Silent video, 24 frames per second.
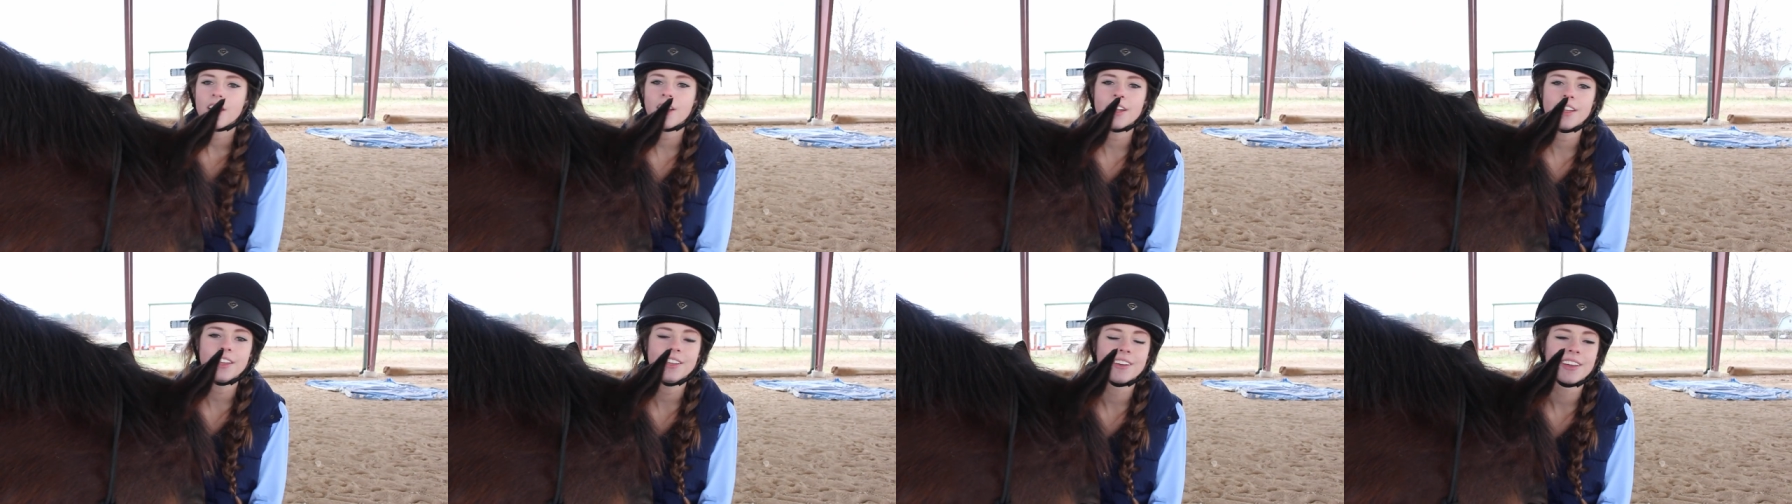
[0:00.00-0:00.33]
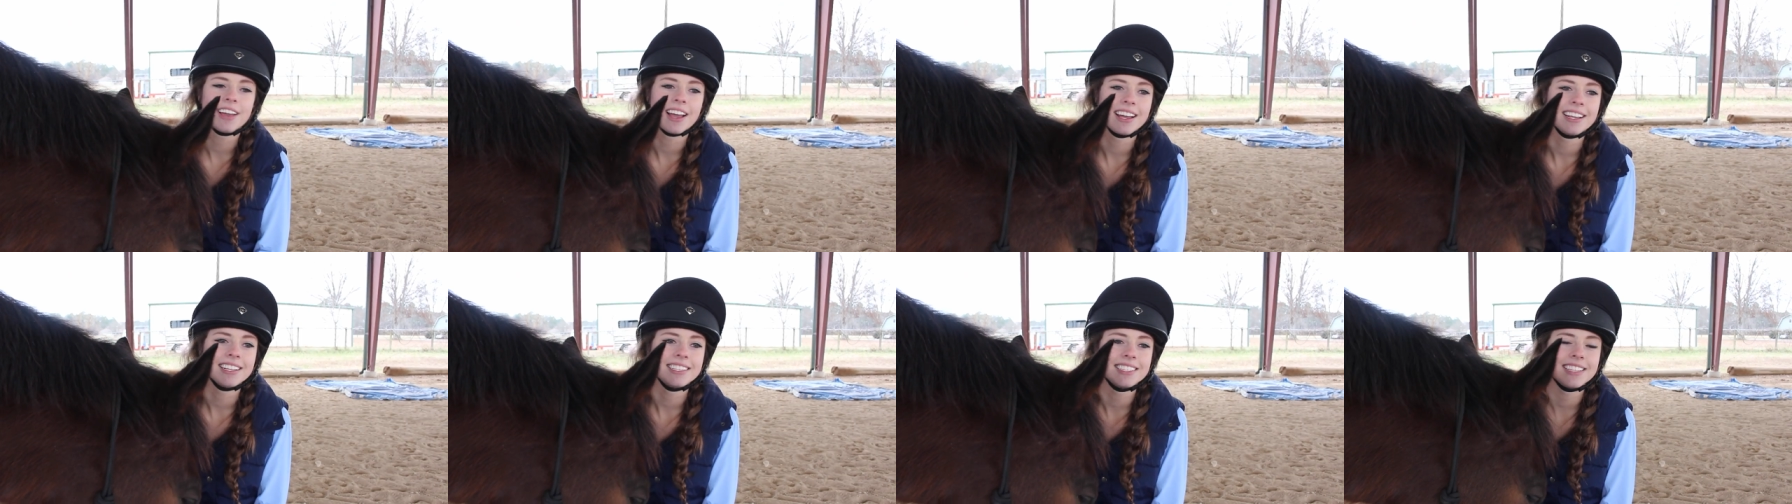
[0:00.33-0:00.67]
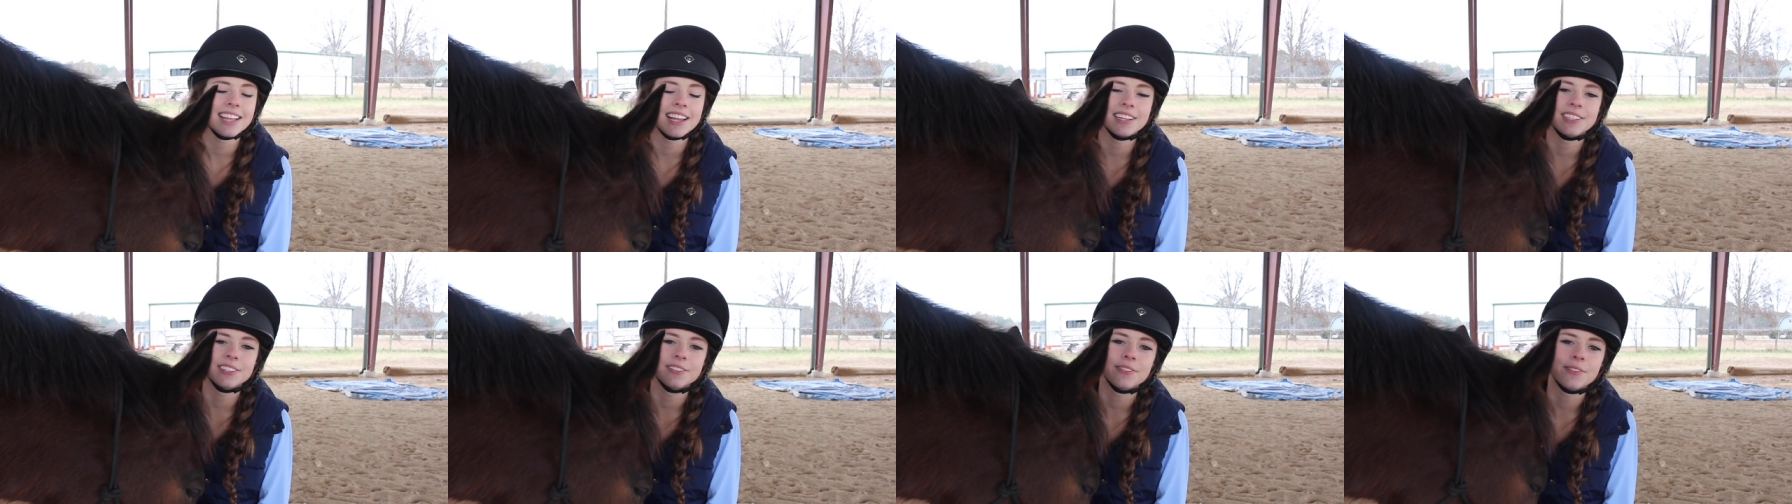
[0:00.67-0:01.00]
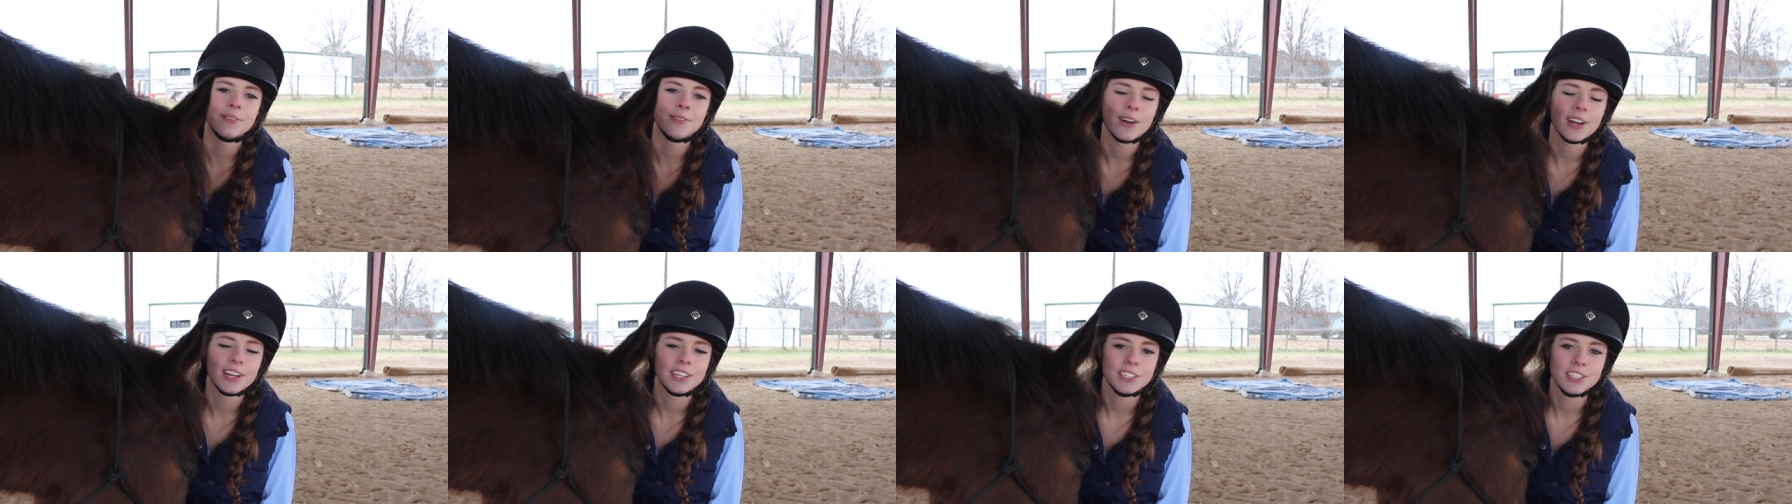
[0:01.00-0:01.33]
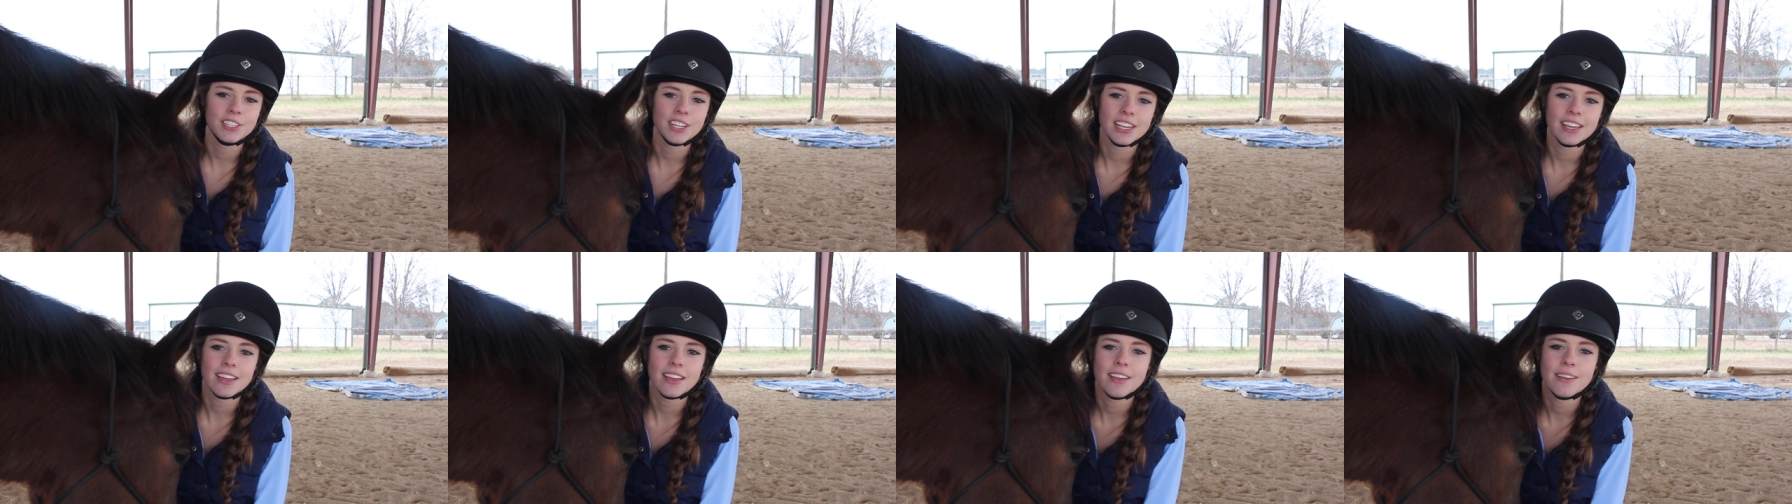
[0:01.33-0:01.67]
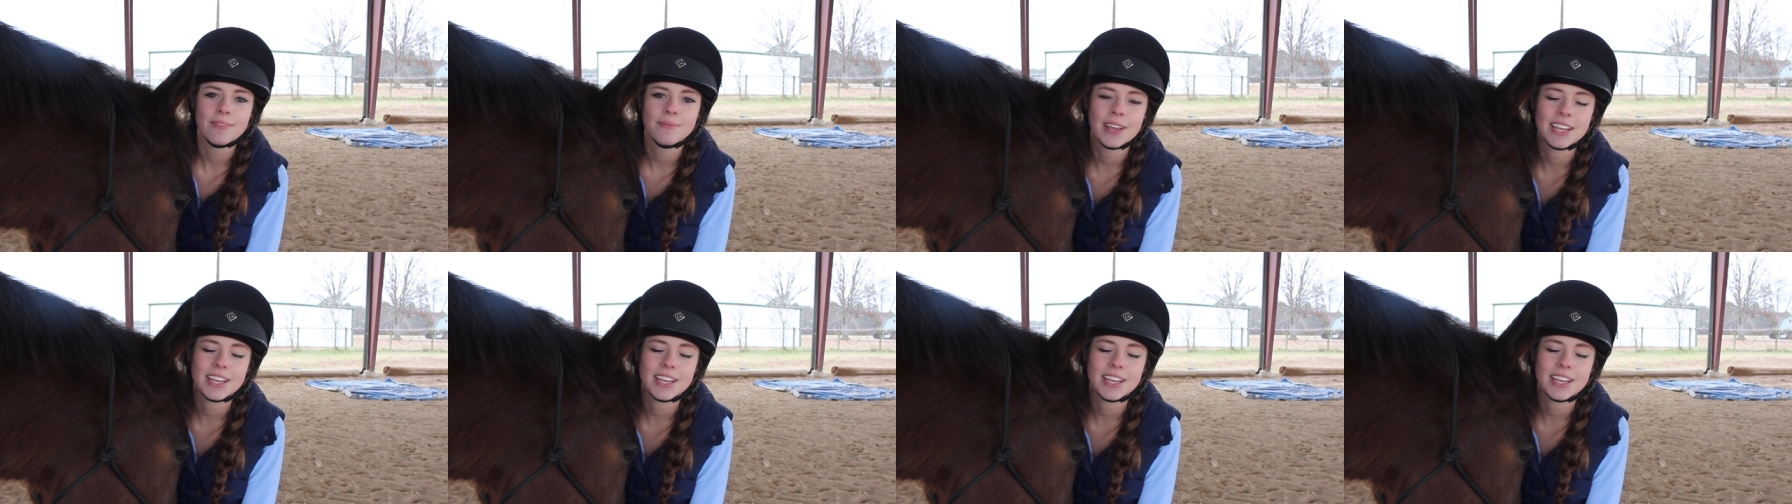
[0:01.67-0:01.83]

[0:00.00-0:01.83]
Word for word: Alright, you guys, thanks for watching.